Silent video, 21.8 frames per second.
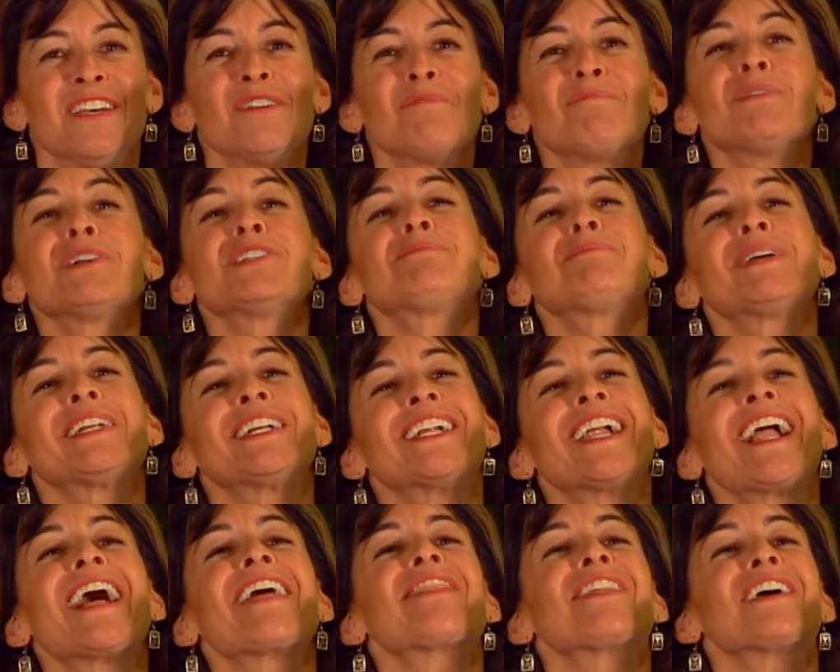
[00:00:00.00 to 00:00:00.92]
Brisbane
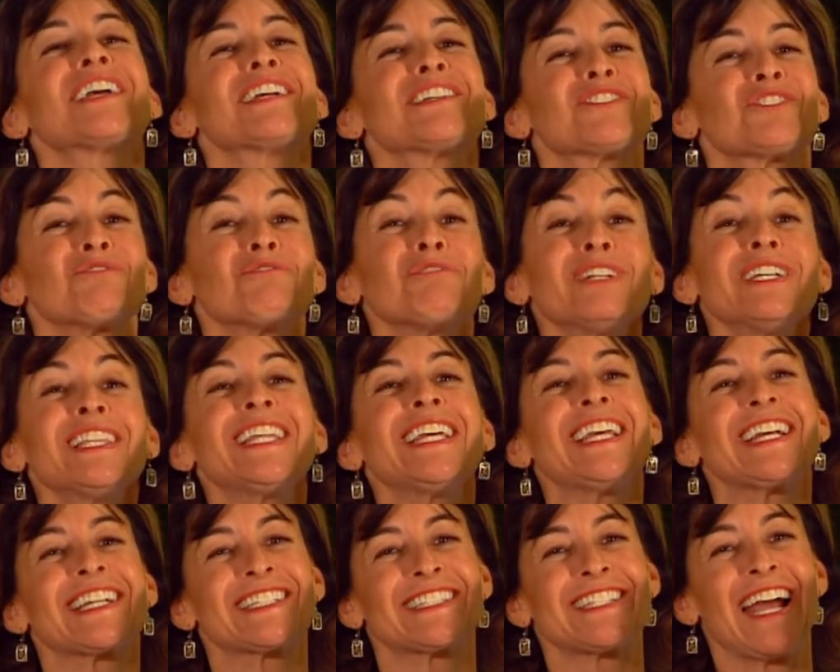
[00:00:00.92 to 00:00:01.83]
and I think it's
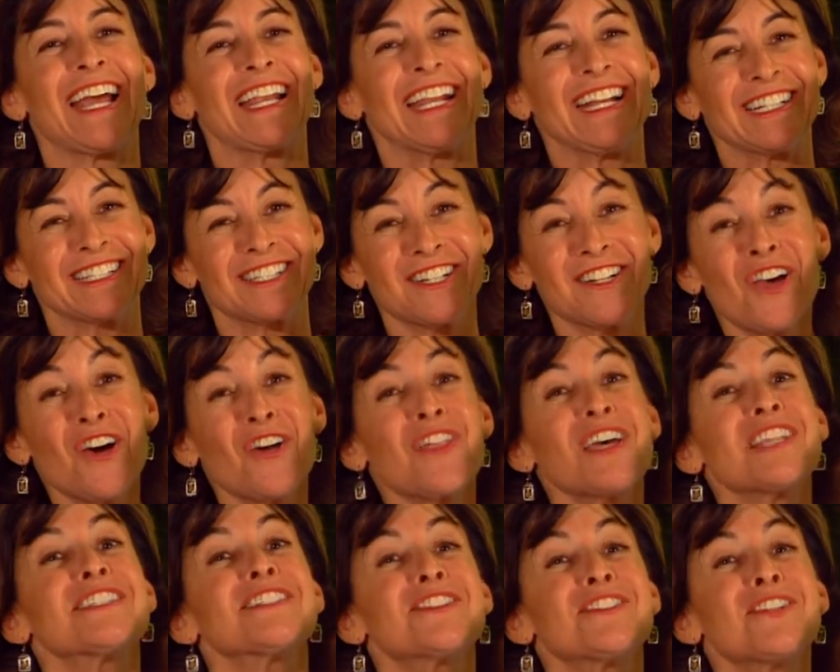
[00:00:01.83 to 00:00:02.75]
really exciting to know
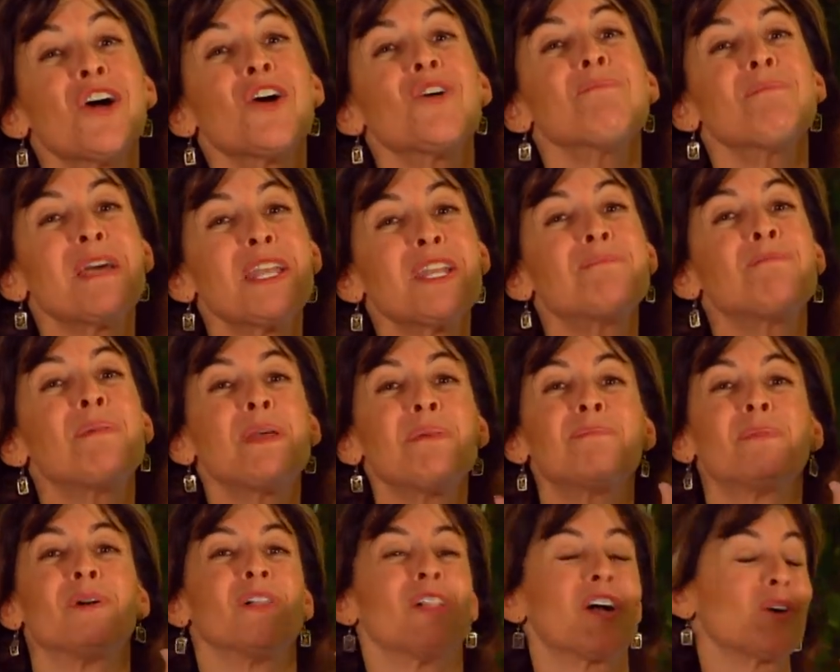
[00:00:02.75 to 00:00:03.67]
that so many
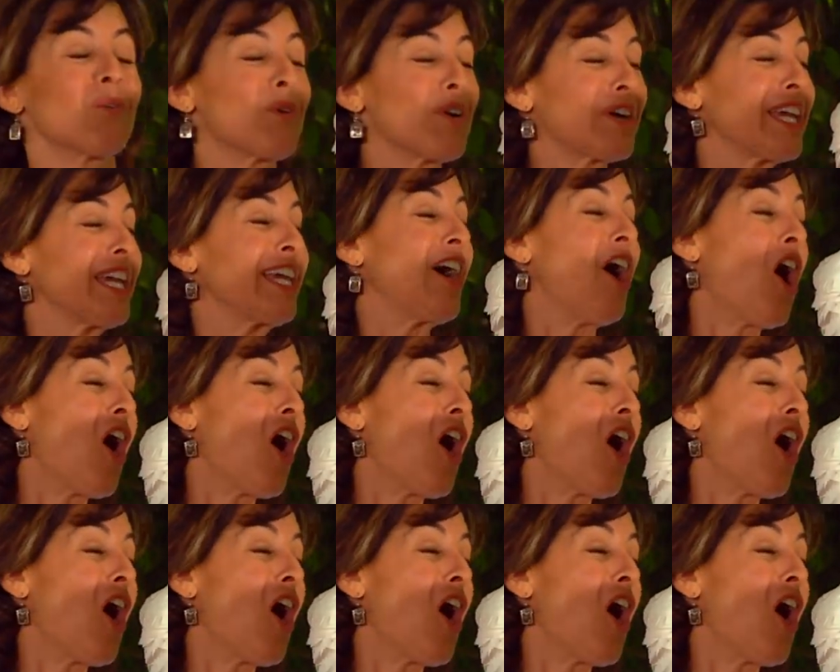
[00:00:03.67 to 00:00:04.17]
people are working